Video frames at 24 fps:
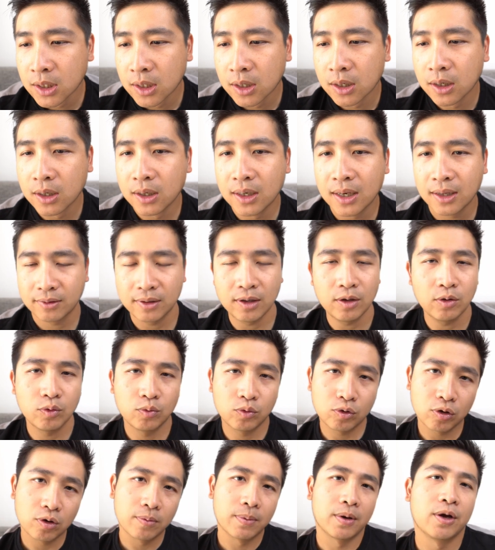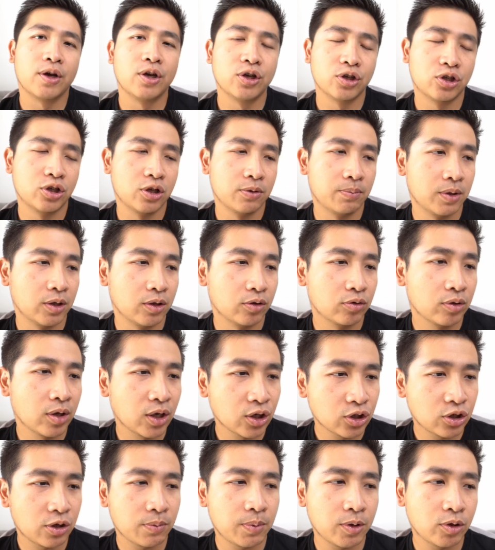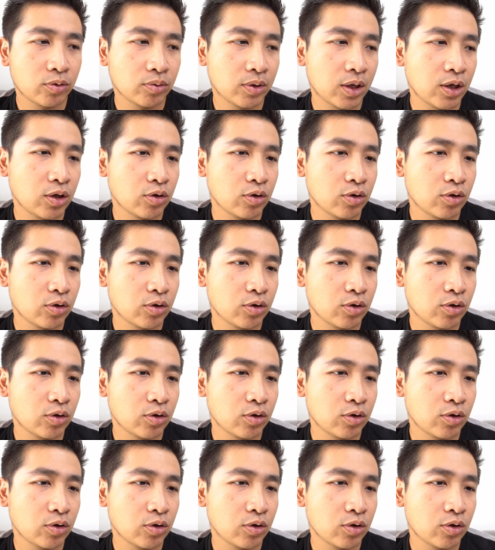let's say you talk about HDB. HDB today